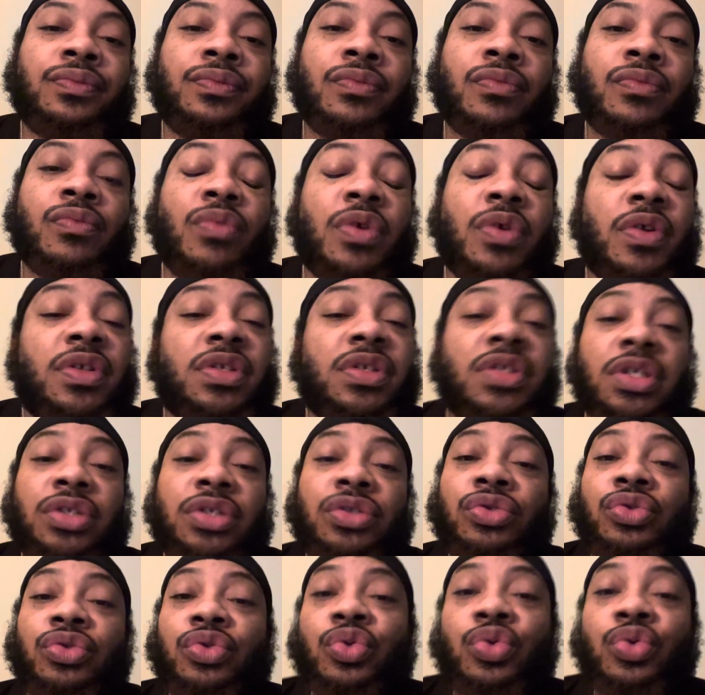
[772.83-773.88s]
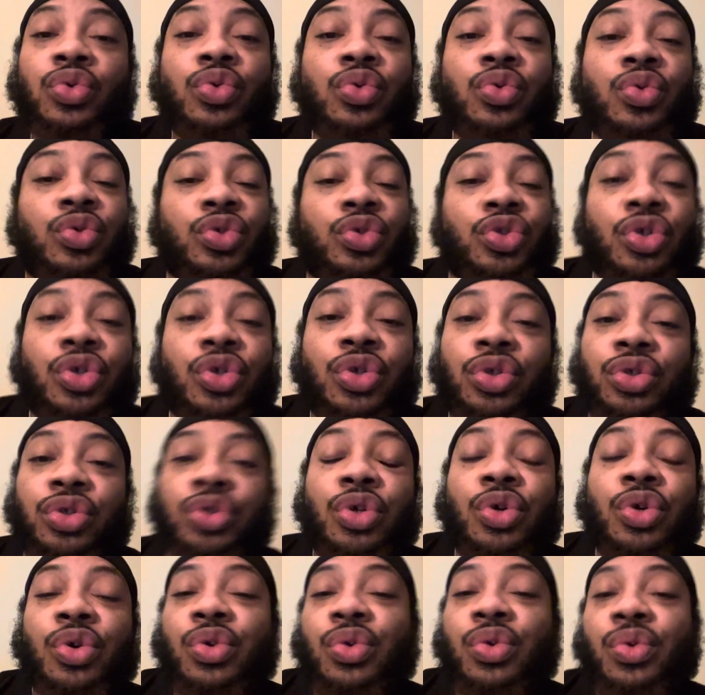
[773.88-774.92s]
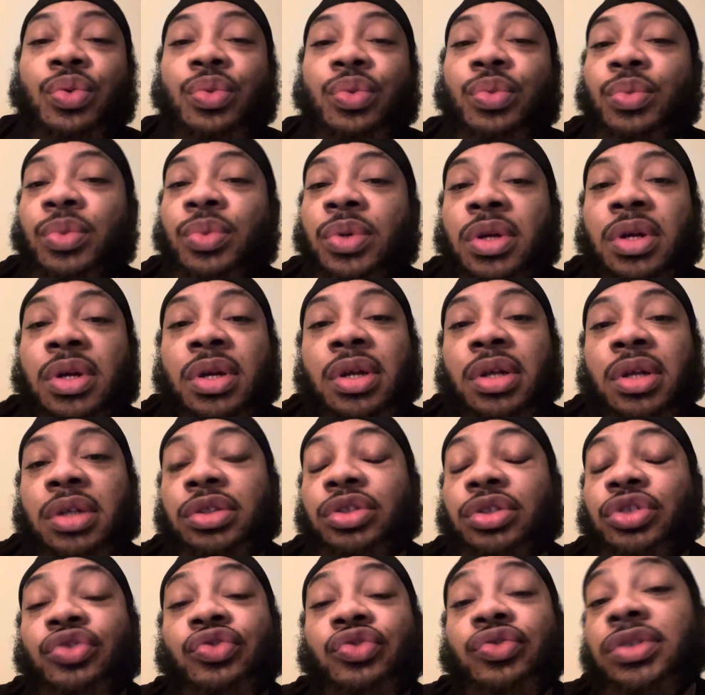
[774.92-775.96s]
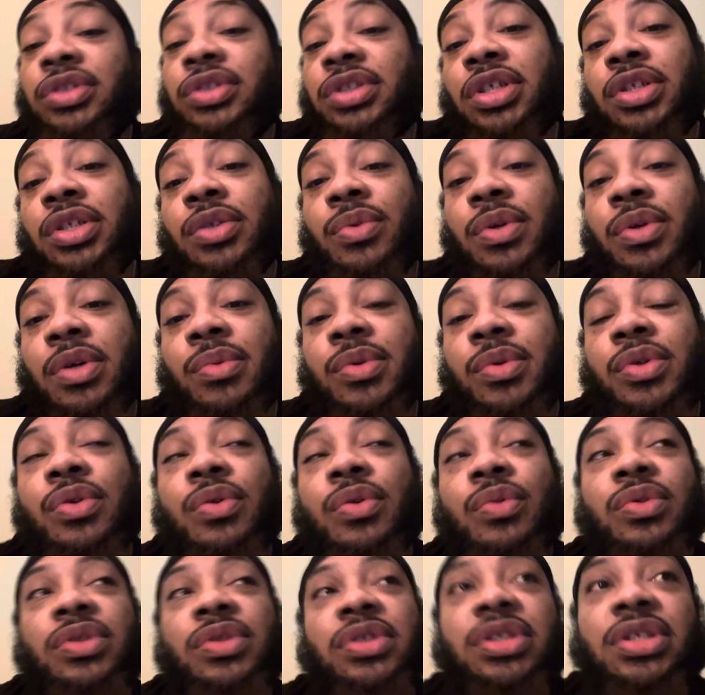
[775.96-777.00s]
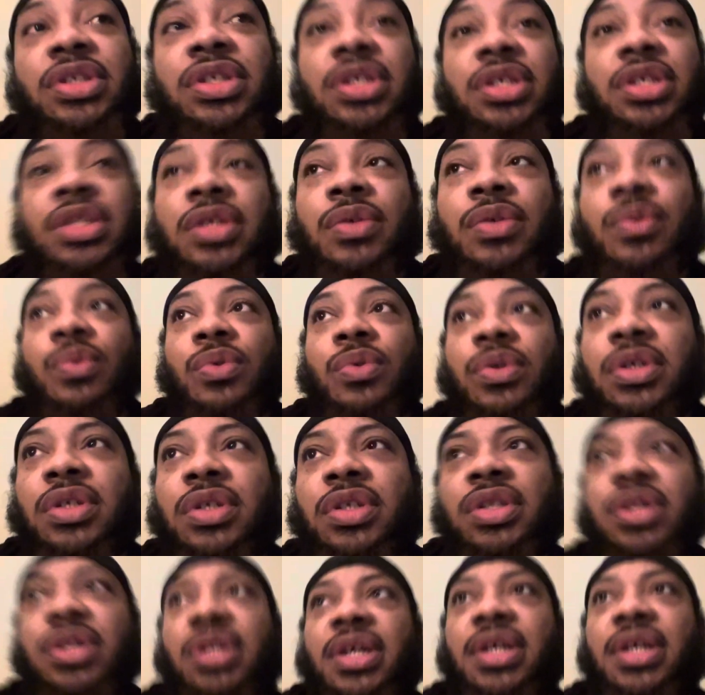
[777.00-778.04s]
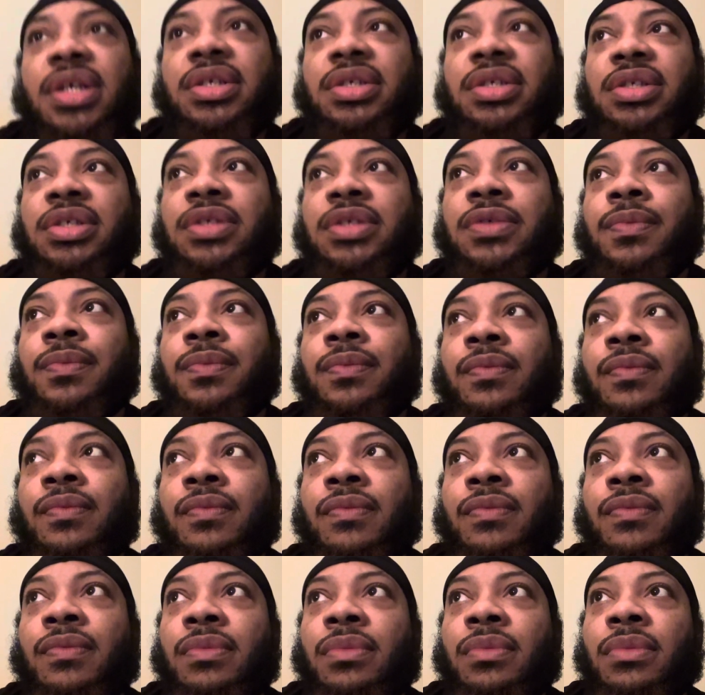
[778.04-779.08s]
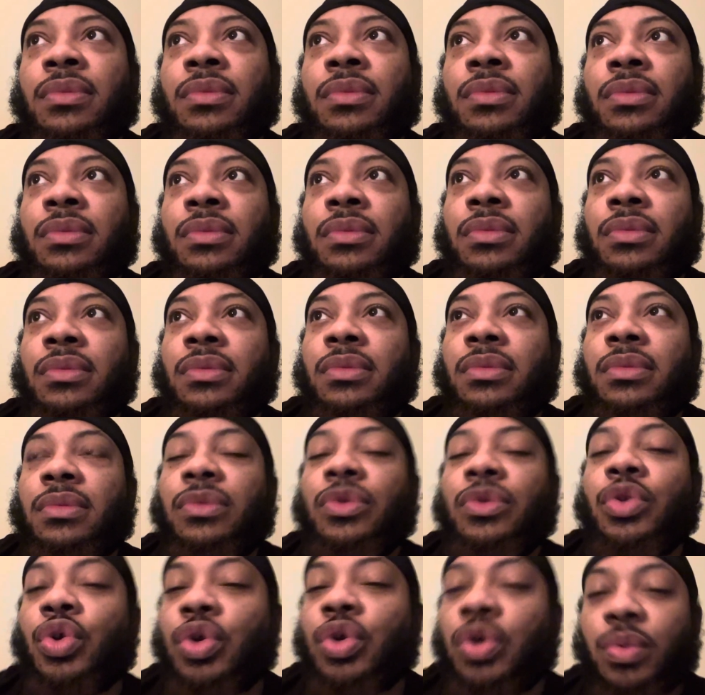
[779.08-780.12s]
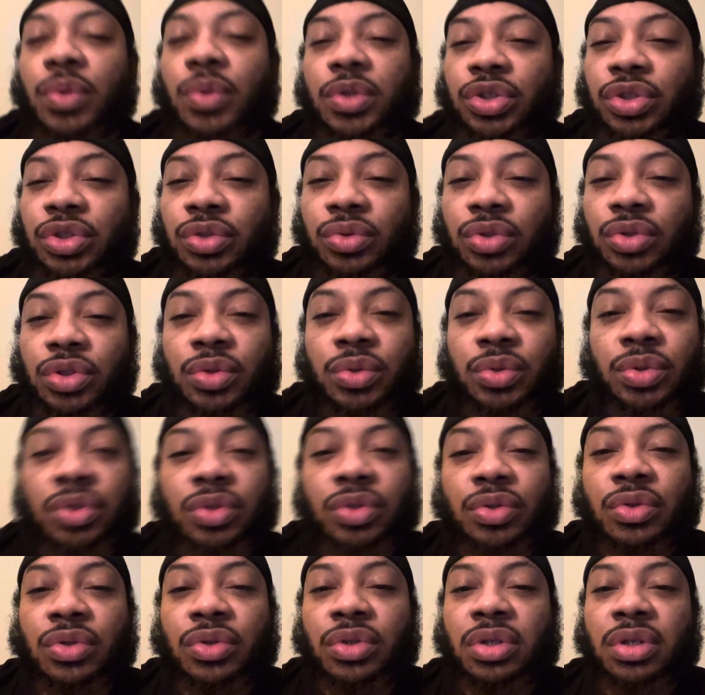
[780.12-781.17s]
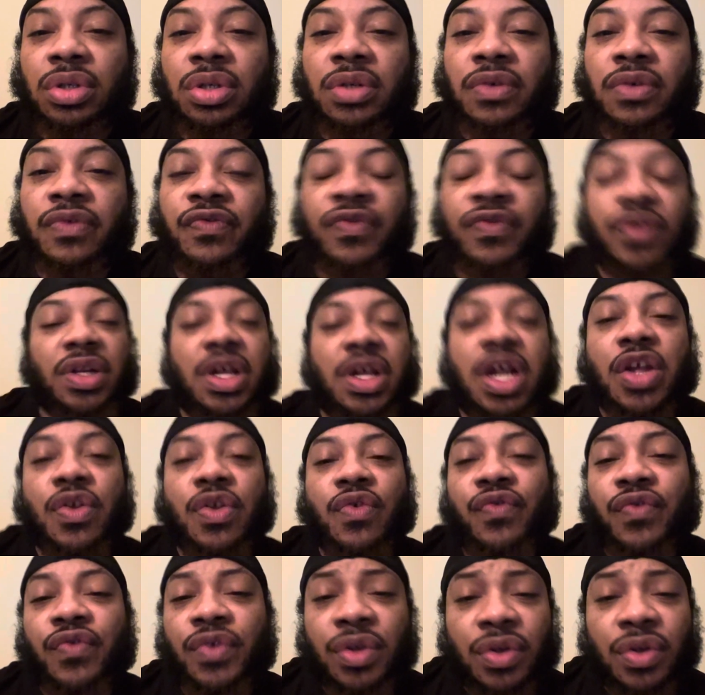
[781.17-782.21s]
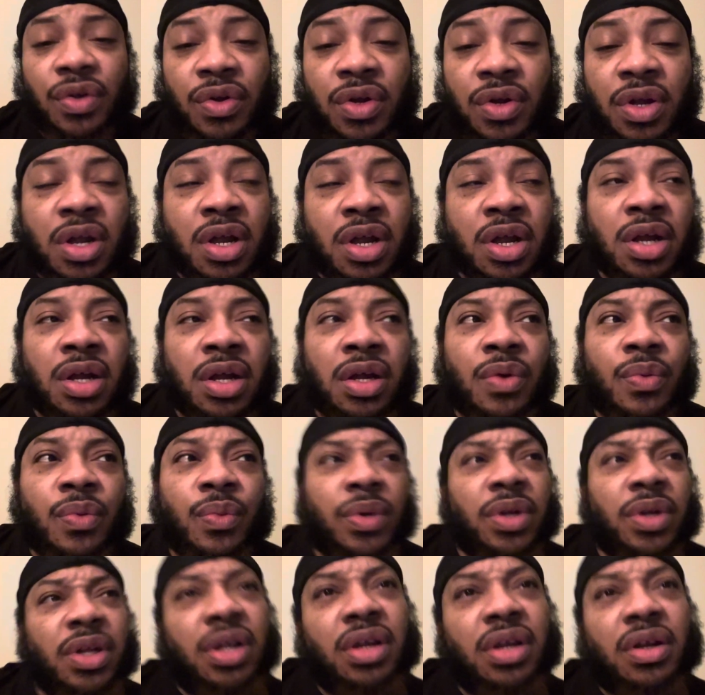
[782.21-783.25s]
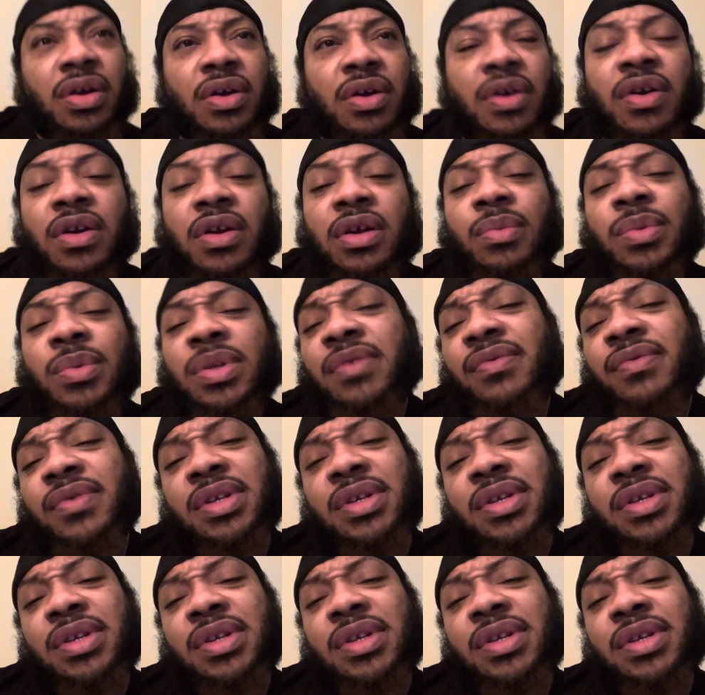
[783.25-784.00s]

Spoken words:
whether it's at your school, church, home, the streets, anywhere, where you don't see anyone that's doing what you're doing or feeling how you feel. We live in a